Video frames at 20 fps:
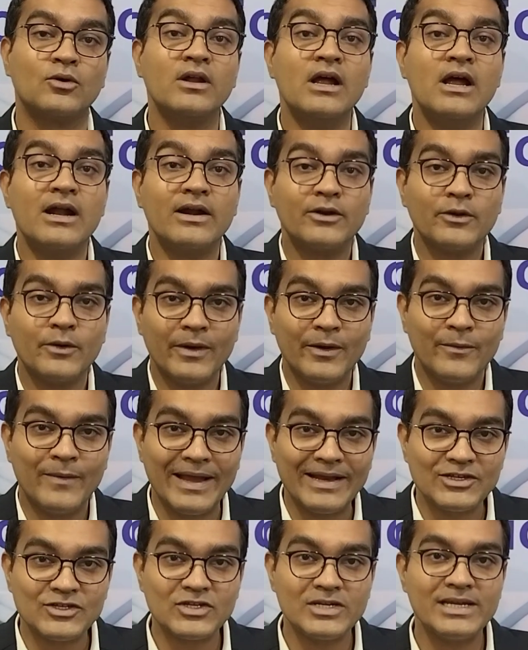to
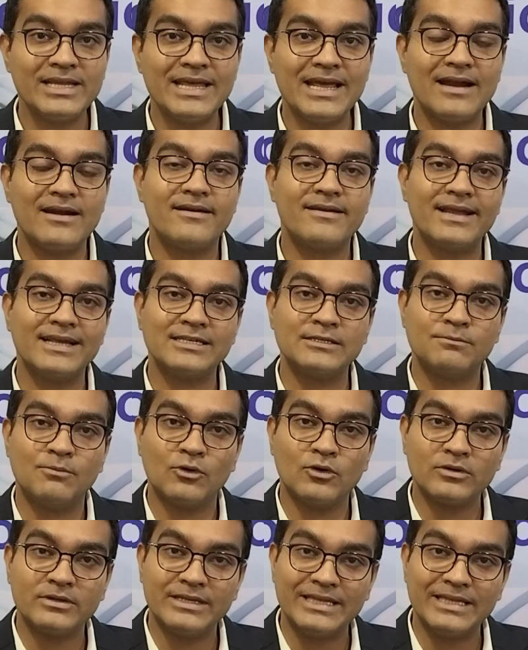eventually address both the